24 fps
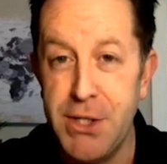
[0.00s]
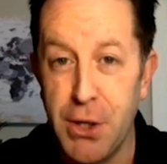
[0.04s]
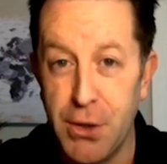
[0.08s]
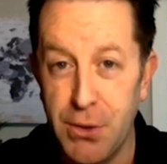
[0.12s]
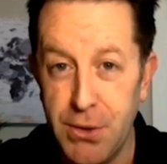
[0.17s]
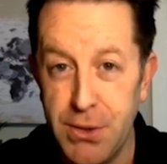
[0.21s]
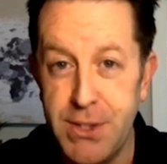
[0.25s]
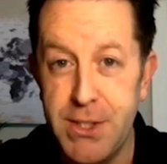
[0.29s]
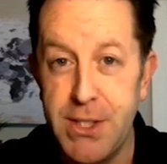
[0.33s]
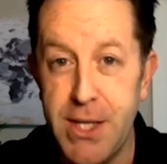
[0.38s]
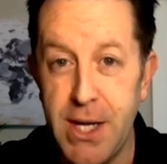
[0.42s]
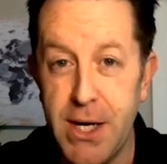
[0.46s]

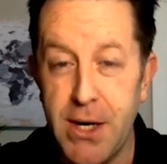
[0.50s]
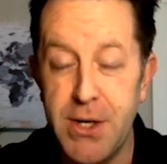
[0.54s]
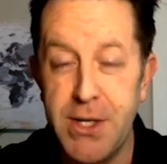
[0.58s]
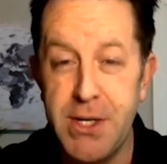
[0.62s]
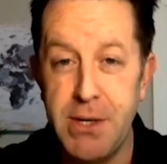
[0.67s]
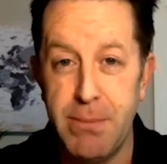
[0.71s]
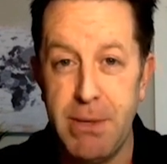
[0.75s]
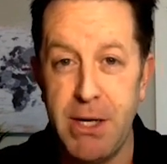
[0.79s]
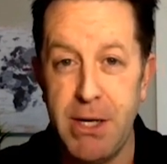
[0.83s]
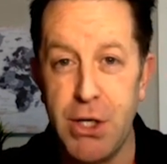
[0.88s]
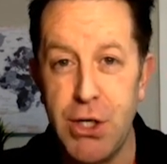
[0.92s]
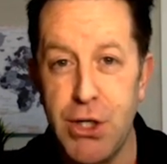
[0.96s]
adults there
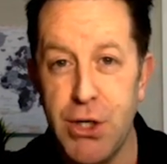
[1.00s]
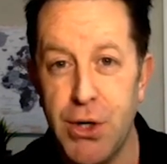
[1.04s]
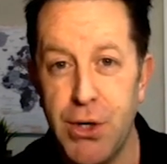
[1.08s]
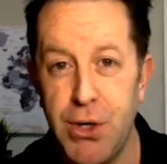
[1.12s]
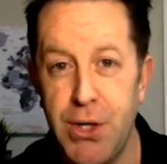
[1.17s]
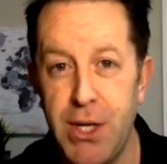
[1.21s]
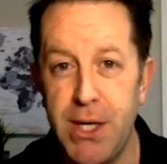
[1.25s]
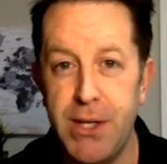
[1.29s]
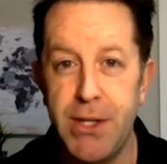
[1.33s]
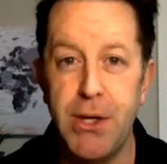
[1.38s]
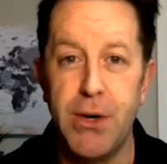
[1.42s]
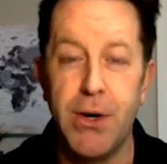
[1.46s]
to make sure
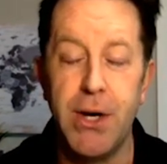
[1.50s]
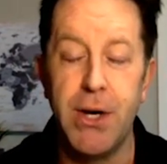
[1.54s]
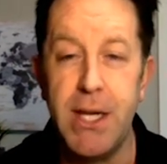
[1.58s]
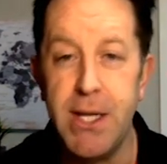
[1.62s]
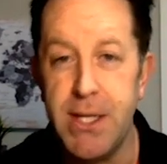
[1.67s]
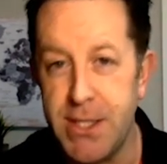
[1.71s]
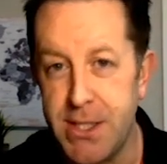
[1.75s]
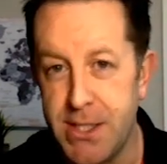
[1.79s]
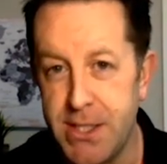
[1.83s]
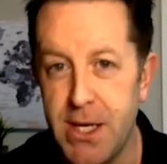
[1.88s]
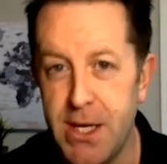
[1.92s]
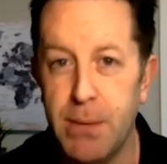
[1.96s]
that there
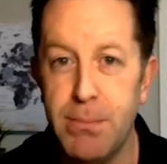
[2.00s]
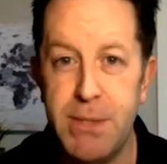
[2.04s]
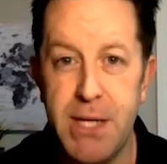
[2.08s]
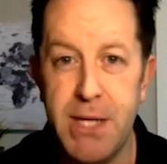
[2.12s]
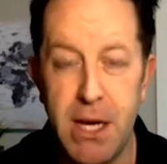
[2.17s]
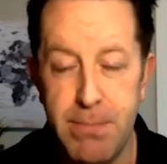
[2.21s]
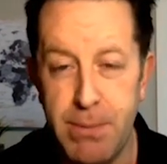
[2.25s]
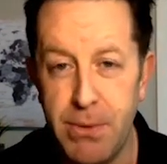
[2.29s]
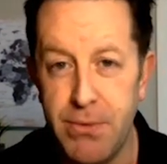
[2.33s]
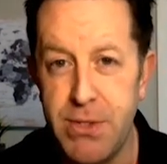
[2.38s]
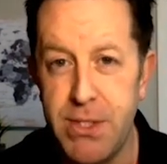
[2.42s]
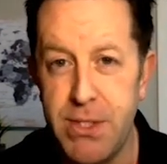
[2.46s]
is some
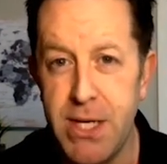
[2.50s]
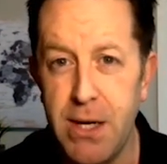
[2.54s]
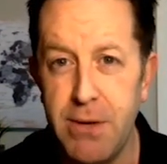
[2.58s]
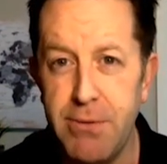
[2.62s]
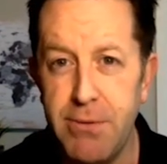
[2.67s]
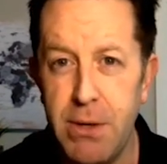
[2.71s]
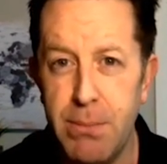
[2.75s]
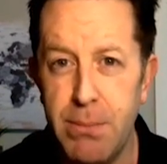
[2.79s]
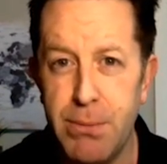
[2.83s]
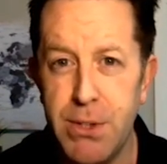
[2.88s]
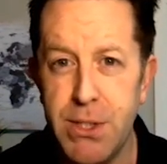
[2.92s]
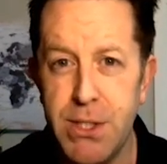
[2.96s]
type of
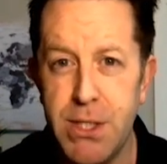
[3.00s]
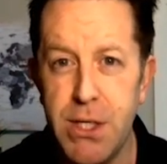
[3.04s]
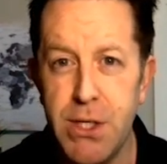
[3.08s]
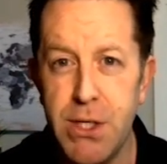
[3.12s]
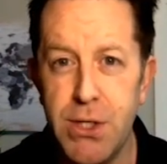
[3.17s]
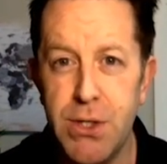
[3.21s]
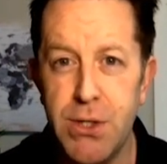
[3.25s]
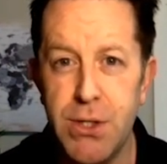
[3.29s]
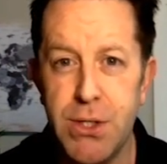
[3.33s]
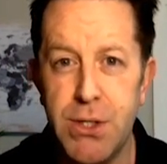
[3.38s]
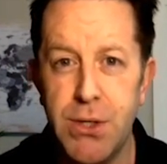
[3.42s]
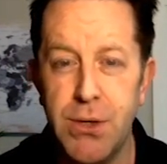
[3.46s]
safety
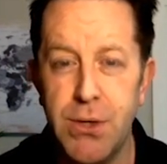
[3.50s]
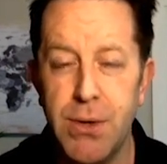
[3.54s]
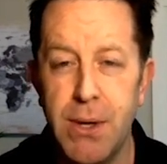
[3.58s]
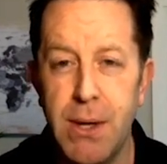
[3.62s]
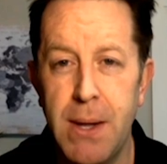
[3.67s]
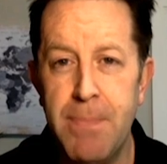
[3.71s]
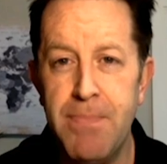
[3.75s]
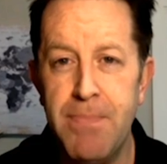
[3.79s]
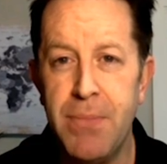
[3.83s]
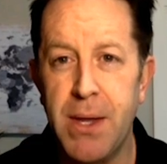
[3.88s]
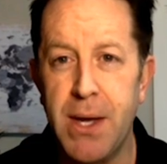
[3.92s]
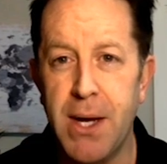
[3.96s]
procedure. So
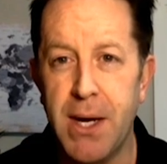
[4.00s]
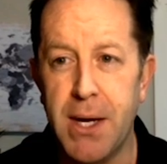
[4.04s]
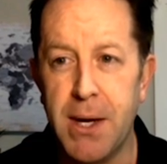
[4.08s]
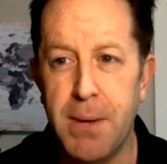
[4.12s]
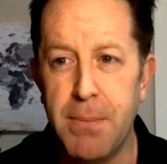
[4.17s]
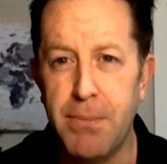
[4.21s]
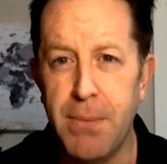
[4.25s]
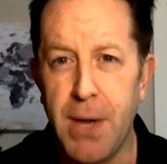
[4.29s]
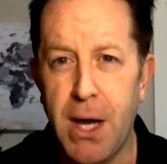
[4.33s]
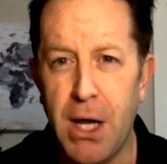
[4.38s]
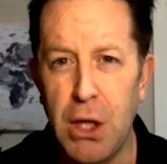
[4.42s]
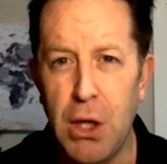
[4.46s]

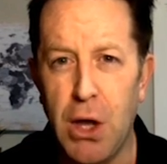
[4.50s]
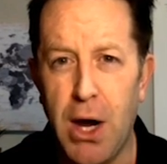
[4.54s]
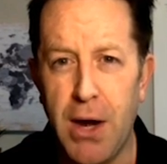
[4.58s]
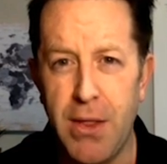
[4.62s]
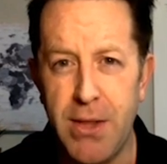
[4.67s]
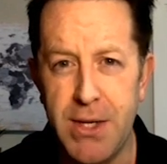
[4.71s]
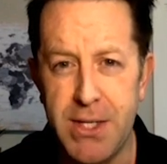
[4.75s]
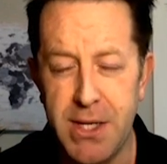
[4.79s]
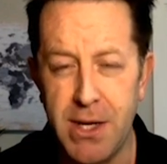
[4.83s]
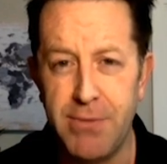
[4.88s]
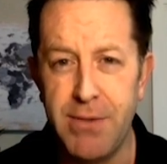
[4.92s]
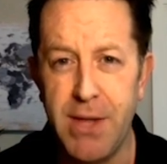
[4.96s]
um, a lot of
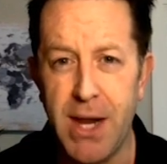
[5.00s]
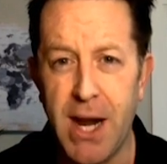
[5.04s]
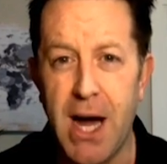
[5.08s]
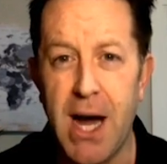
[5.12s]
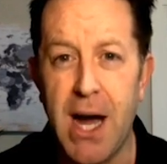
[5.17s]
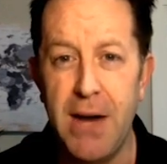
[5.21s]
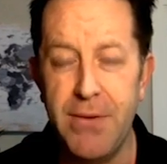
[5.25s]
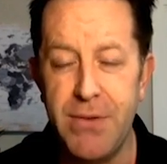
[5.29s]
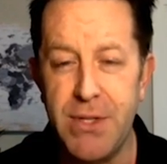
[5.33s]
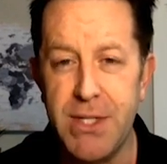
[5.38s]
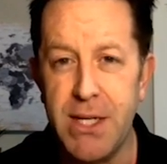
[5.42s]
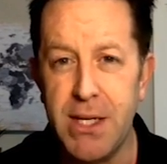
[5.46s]
the stuff that
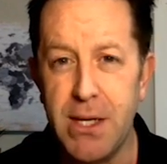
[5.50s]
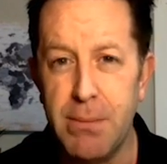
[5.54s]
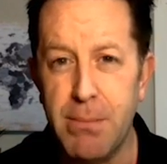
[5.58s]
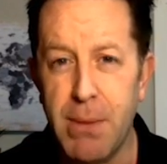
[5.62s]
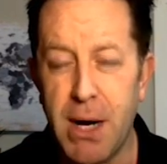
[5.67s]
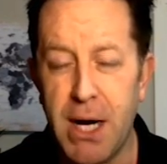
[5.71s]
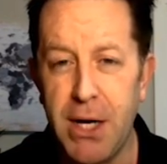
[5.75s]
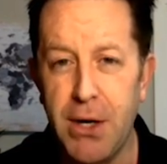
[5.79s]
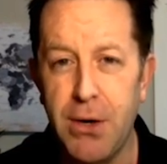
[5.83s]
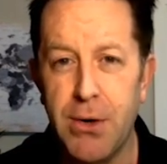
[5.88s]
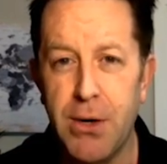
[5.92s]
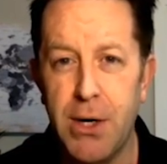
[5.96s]
I've seen in
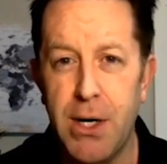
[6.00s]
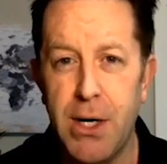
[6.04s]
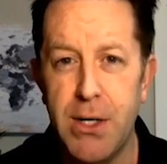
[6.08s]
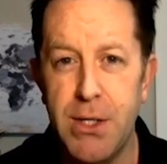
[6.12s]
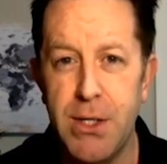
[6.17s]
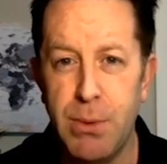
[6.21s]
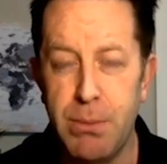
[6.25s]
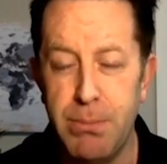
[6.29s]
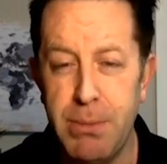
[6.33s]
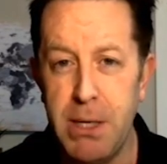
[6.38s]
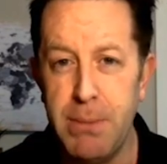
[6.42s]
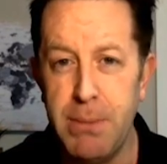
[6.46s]
my career
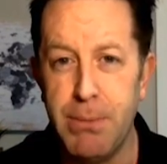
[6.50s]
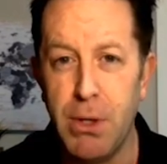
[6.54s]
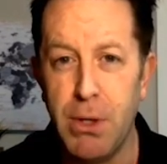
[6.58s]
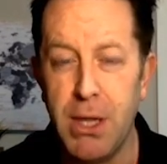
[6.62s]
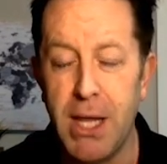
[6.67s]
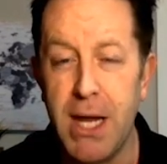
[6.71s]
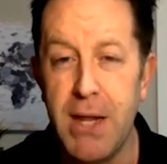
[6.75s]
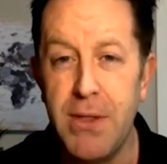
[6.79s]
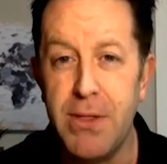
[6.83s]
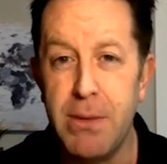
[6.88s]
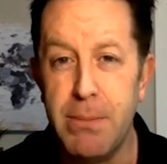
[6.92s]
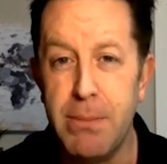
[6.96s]
is when people
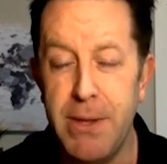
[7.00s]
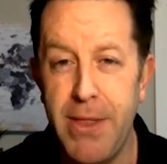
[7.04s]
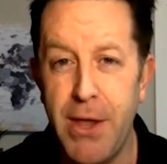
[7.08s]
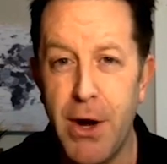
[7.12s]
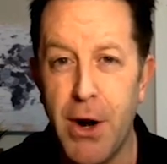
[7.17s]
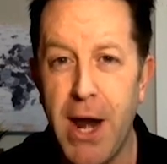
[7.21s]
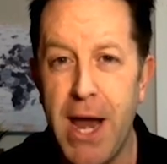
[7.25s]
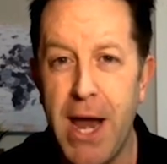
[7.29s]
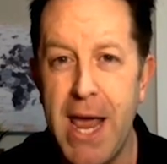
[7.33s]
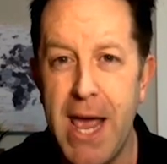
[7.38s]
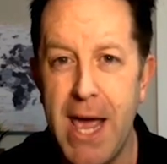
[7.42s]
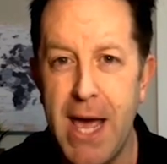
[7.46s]
light them in
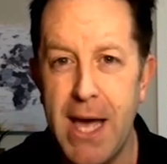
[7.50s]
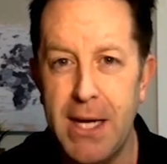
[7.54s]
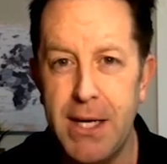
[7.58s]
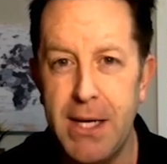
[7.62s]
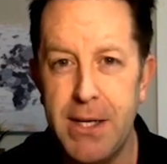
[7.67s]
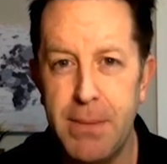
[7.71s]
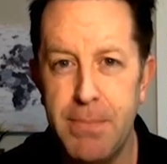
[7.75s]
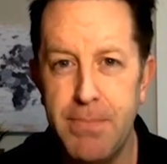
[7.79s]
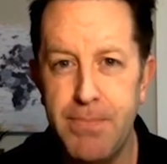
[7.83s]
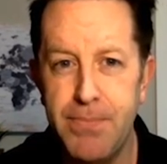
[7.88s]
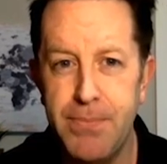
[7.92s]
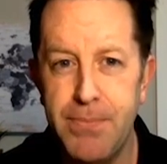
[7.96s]
their
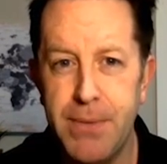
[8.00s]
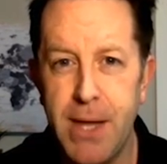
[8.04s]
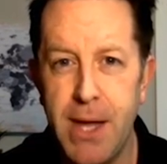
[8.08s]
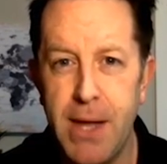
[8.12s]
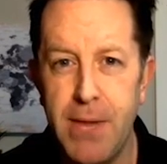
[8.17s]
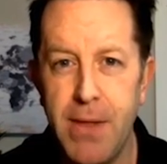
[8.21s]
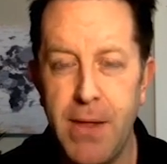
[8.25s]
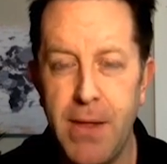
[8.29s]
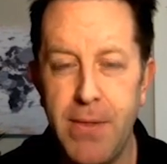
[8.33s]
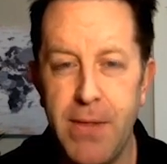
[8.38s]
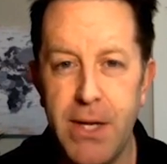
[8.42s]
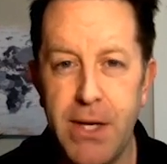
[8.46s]
hand
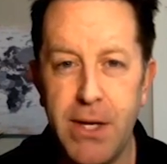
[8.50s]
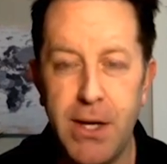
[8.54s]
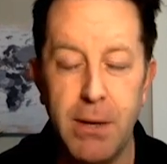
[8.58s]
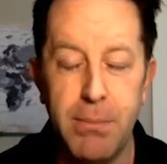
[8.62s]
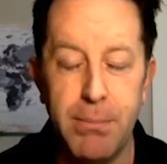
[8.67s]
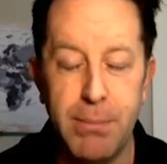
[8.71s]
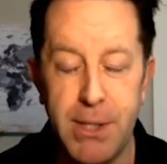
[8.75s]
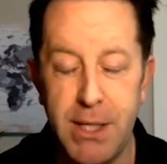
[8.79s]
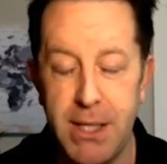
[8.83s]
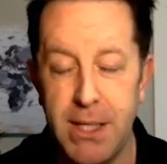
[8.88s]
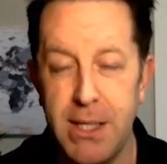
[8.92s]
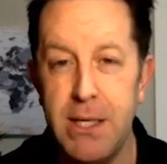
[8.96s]
and then they
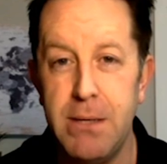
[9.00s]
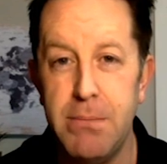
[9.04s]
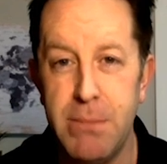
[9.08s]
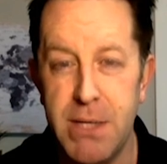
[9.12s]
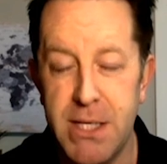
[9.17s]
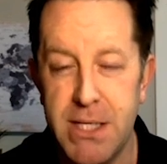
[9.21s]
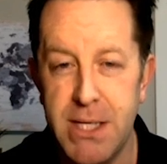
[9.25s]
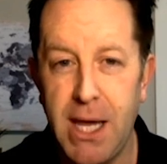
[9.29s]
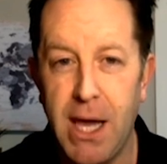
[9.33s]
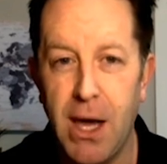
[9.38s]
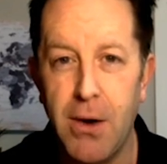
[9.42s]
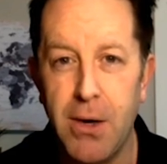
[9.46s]
completely
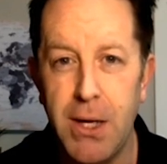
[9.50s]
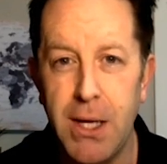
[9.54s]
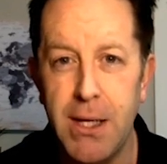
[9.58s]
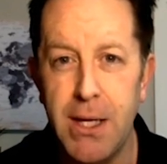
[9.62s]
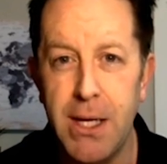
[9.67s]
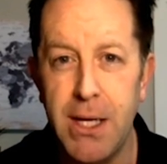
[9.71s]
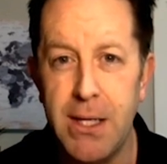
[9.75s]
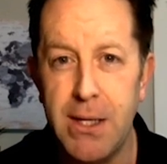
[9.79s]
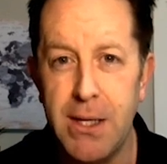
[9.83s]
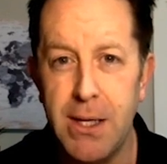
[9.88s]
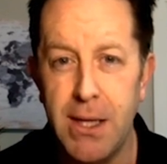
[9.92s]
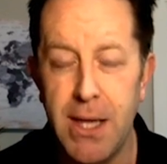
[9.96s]

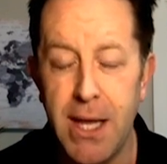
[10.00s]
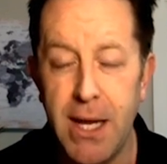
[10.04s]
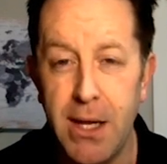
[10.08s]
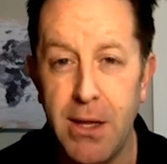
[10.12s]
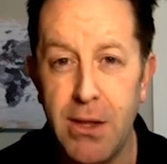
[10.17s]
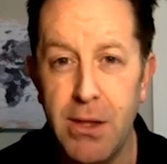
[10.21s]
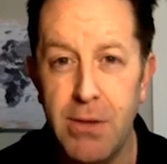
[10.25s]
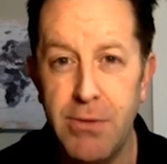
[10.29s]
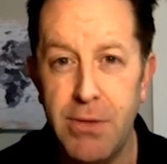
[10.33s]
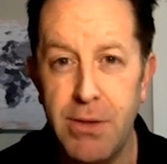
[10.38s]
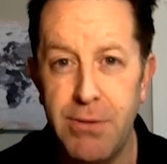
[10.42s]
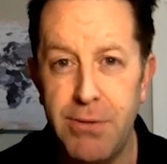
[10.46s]
miscalculate the
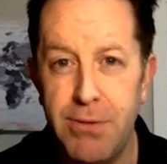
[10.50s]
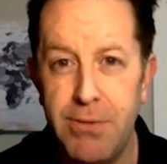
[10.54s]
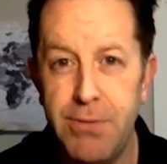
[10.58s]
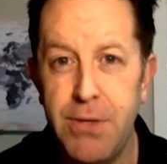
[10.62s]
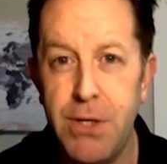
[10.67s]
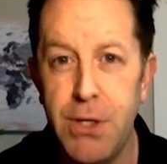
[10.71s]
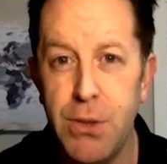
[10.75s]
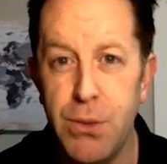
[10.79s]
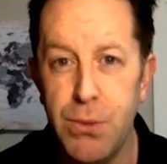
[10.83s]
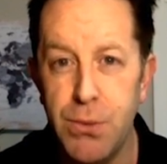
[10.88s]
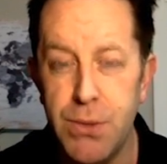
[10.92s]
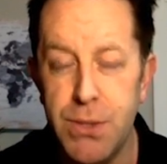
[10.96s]
length of the
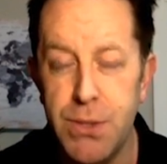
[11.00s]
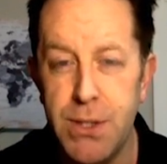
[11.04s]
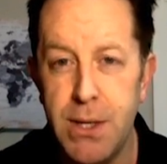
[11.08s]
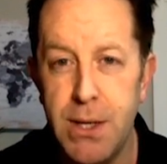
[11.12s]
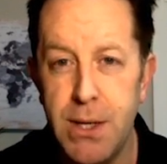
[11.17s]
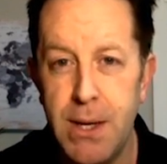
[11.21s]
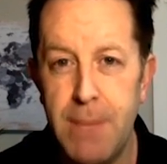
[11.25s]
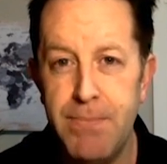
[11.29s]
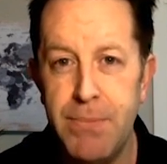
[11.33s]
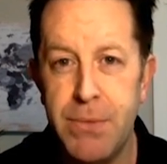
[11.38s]
fuse.